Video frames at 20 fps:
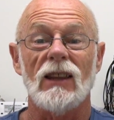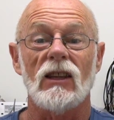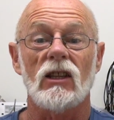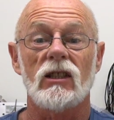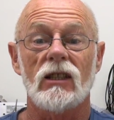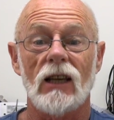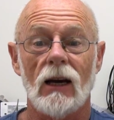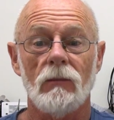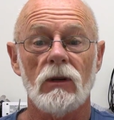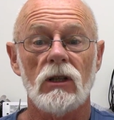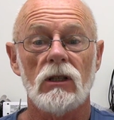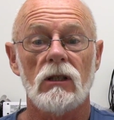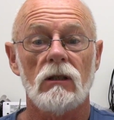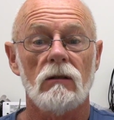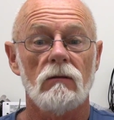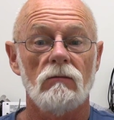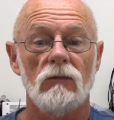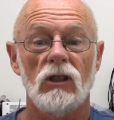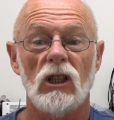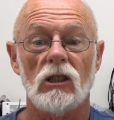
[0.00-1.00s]
the
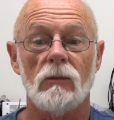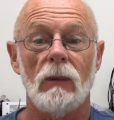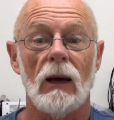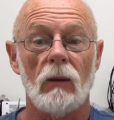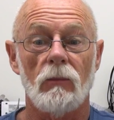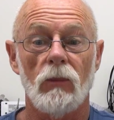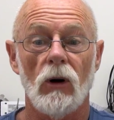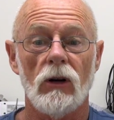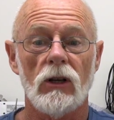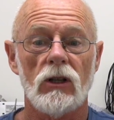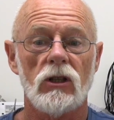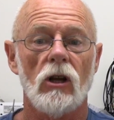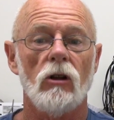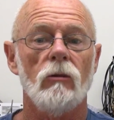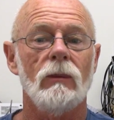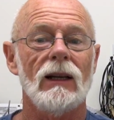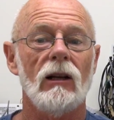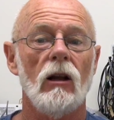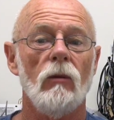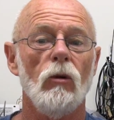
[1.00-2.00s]
summer's just about upon us, so there'll
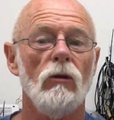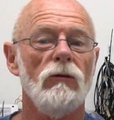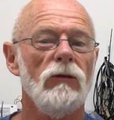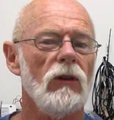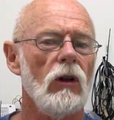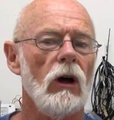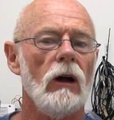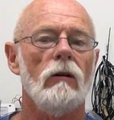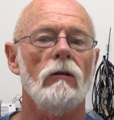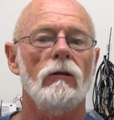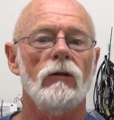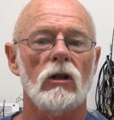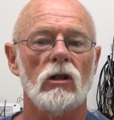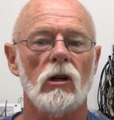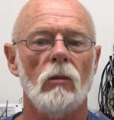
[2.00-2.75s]
be a lot more flight reviews,